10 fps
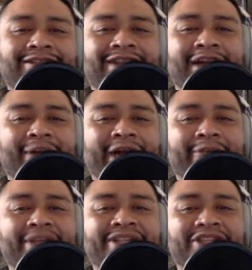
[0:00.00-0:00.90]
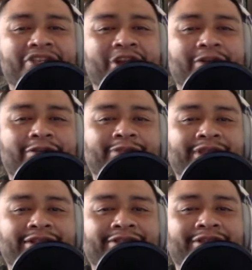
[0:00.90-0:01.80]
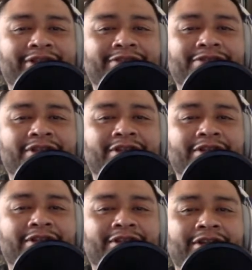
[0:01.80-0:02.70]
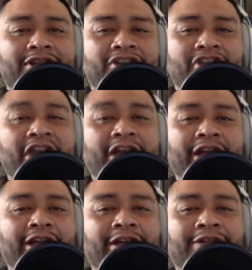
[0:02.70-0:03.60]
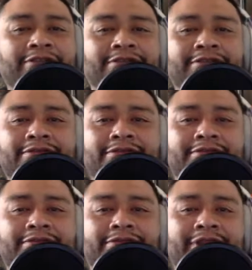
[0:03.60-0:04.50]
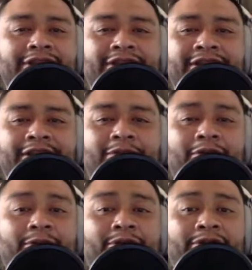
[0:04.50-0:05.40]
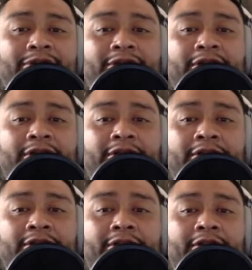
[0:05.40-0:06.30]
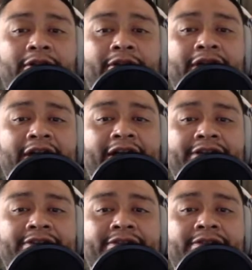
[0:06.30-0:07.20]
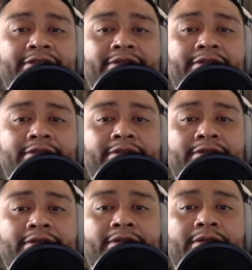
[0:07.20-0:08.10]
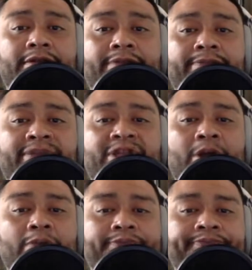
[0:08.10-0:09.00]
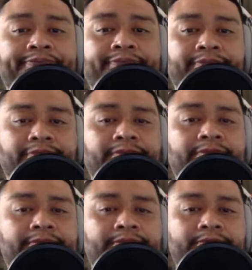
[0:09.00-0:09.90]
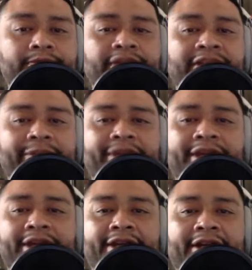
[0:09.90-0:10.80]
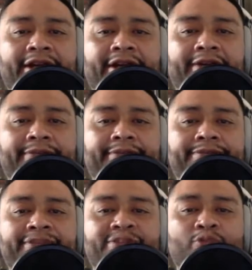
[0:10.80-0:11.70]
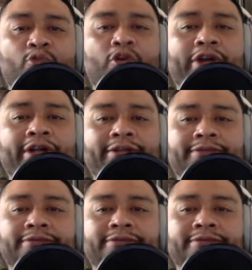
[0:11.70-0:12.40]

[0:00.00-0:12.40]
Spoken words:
I might have missed the joke, but who knows? Gene, I said that horrible. All right, guys. So let me get some water.